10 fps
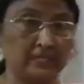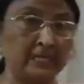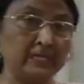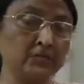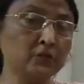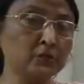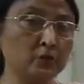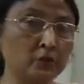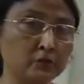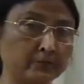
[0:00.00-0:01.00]
Galileo's
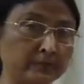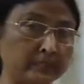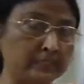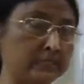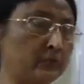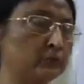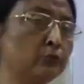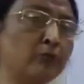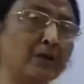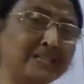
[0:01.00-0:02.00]
laws of inertia. So
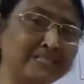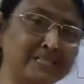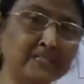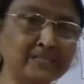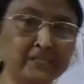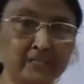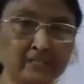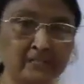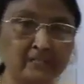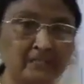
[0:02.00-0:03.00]
what is
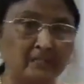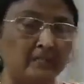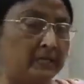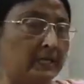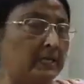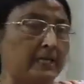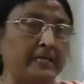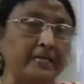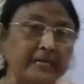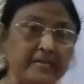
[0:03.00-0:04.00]
inertia?
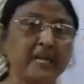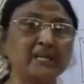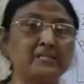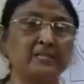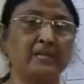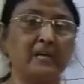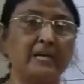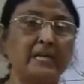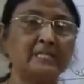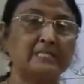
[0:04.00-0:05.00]

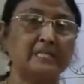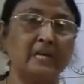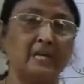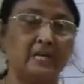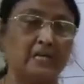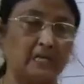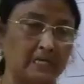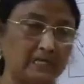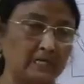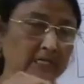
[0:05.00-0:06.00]
Inertia is the
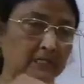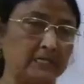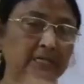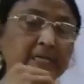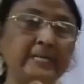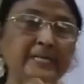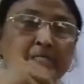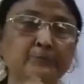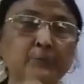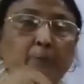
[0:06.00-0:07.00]

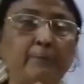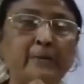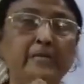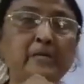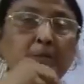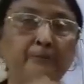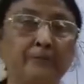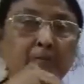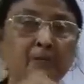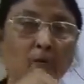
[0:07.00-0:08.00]
enhanced property of
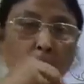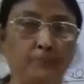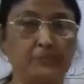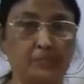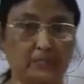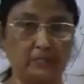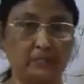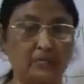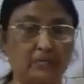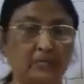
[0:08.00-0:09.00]
the object.
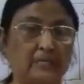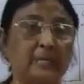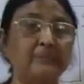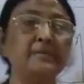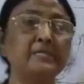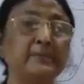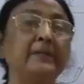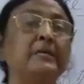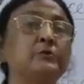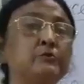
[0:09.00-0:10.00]
That means
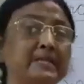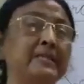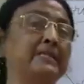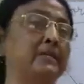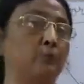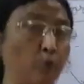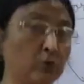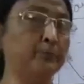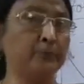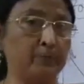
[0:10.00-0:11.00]
better to say that
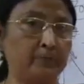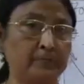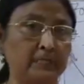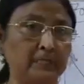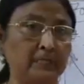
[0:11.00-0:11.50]
own property.